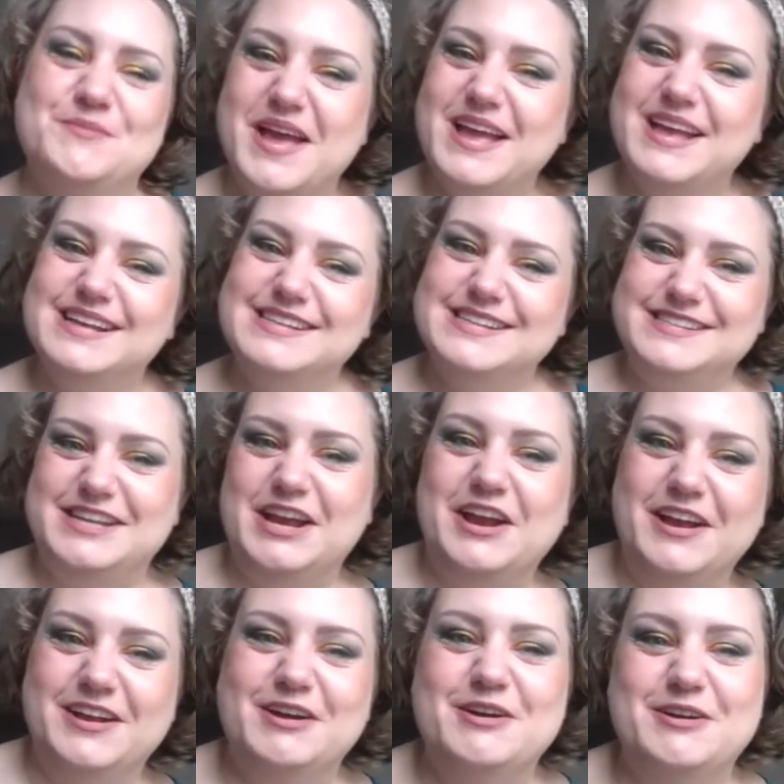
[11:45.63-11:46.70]

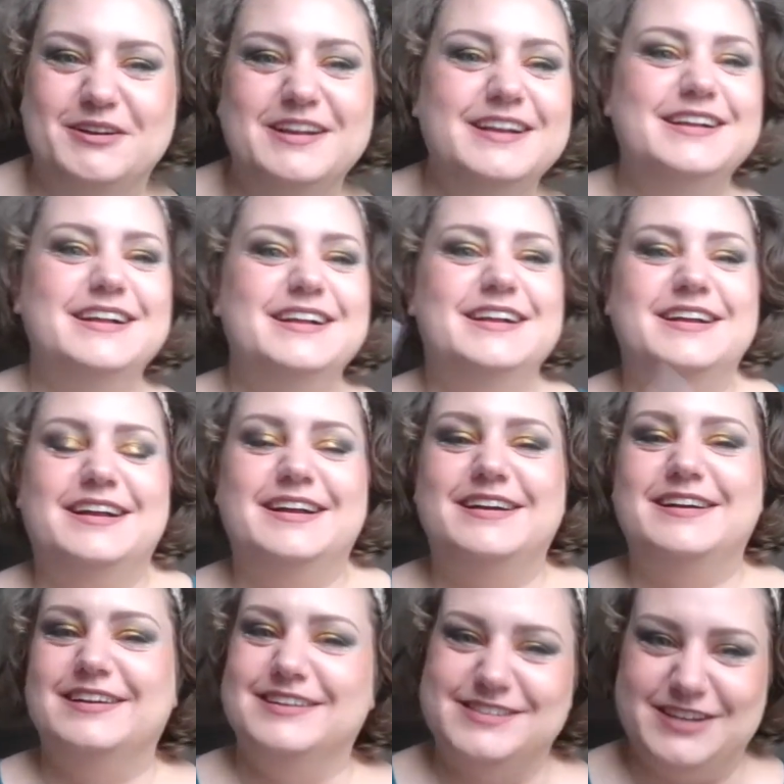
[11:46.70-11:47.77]
So,
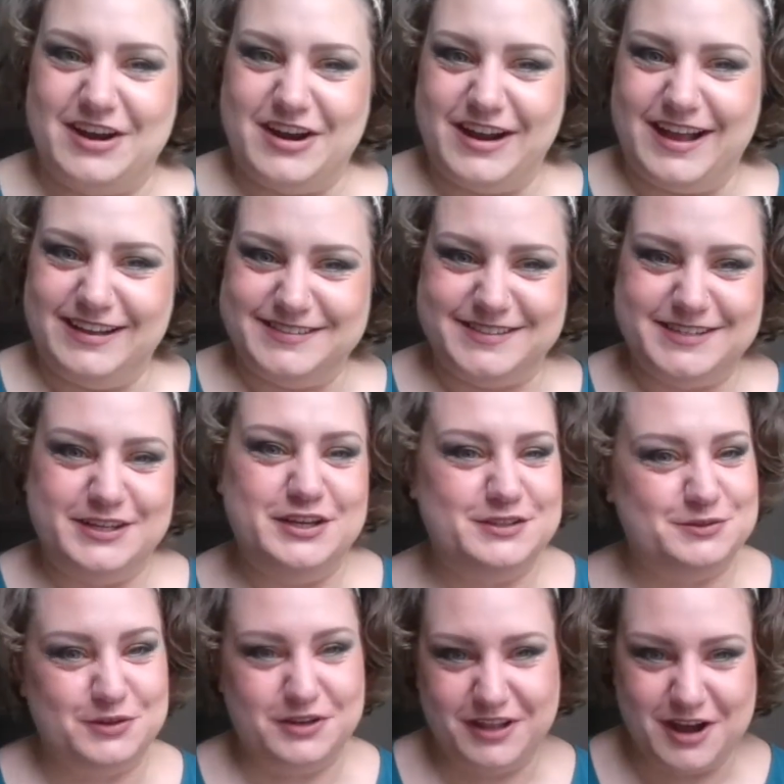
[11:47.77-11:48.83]
oh, sorry guys, this was
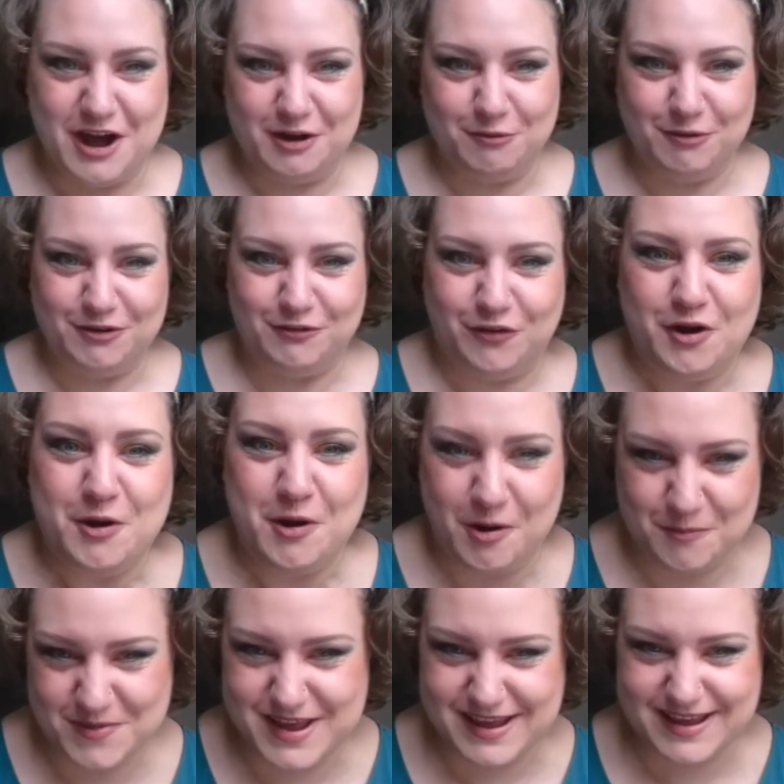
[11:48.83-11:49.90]
really awkward for
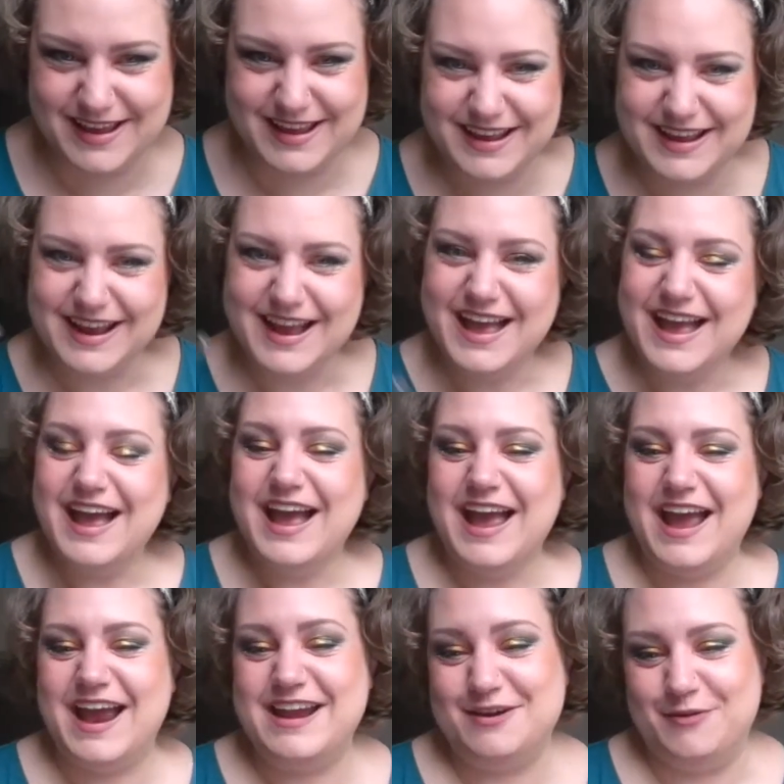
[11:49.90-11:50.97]
me.
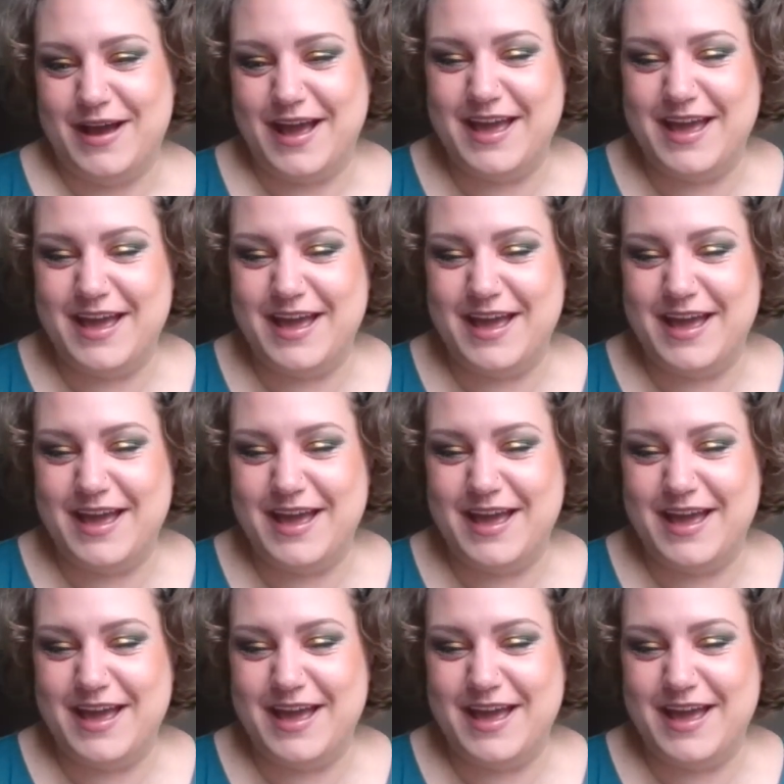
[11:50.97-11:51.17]
Anyway,